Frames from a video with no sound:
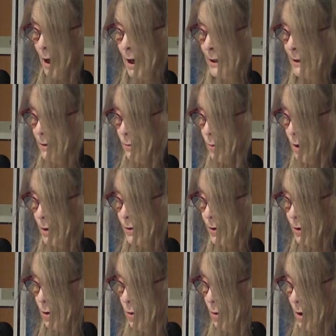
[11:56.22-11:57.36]
I didn't want
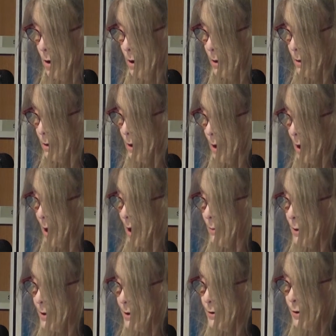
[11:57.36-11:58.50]
to go on. I
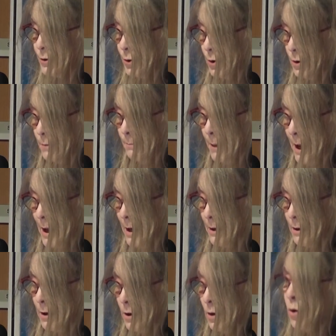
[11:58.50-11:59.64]
wanted to turn
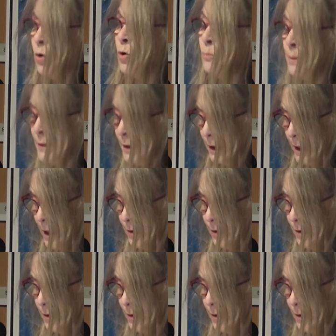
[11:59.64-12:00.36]
back, open the